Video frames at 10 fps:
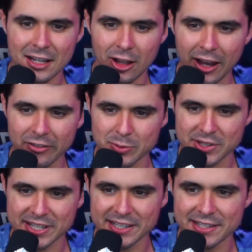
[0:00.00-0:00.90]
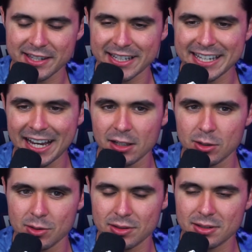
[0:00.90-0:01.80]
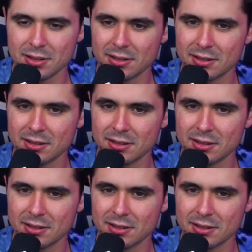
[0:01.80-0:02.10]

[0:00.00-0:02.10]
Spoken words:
I'll have him sent to the gallows.